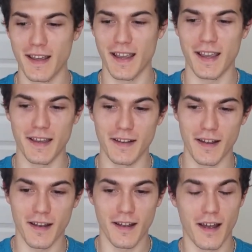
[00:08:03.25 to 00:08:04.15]
and
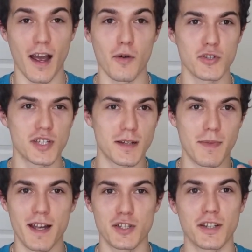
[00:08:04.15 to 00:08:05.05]
I was just
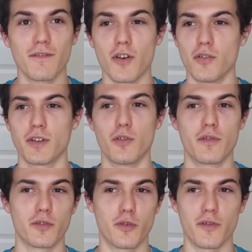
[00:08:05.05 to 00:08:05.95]
imagining falling
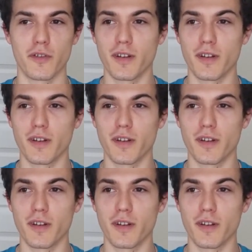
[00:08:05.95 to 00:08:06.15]
over and over.